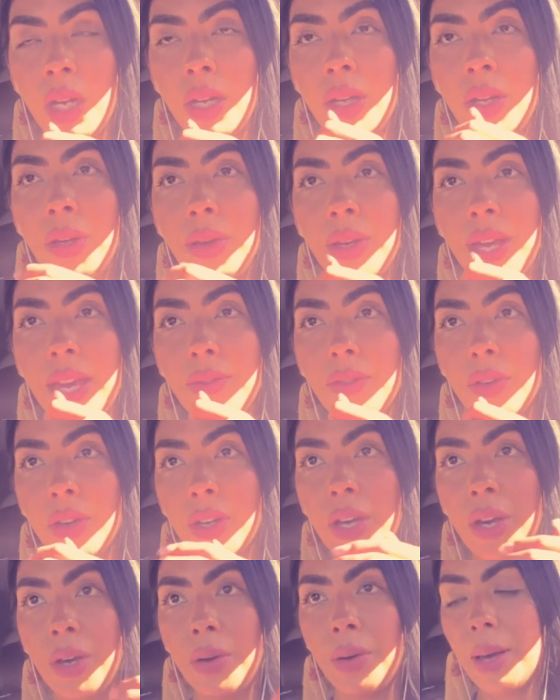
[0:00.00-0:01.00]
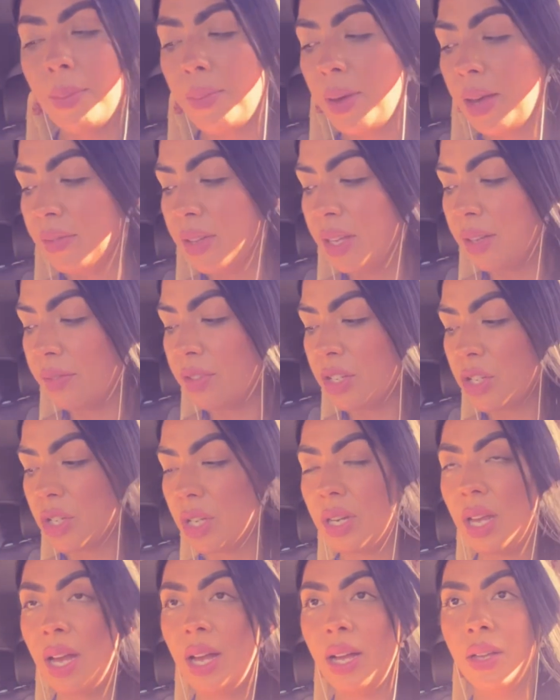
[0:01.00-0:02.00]
Okay, Virgo, I'm having a
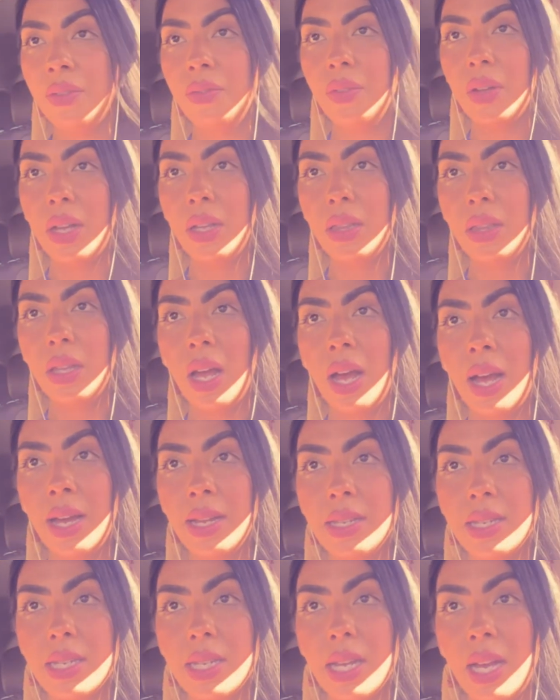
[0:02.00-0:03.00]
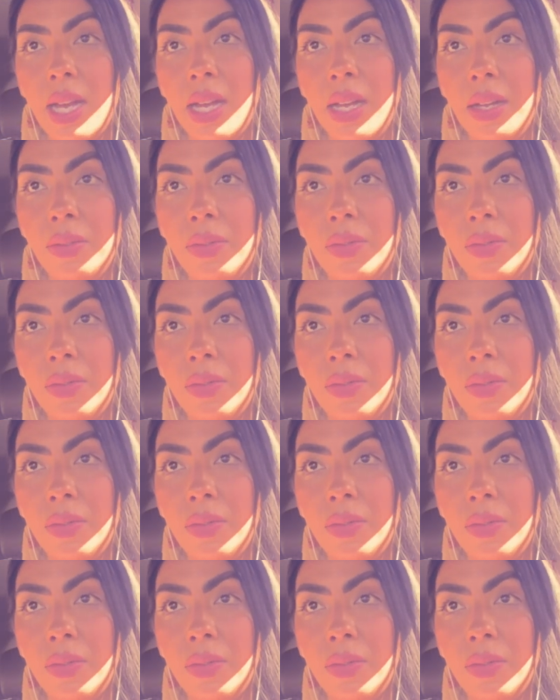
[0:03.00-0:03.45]
vision of a lot of,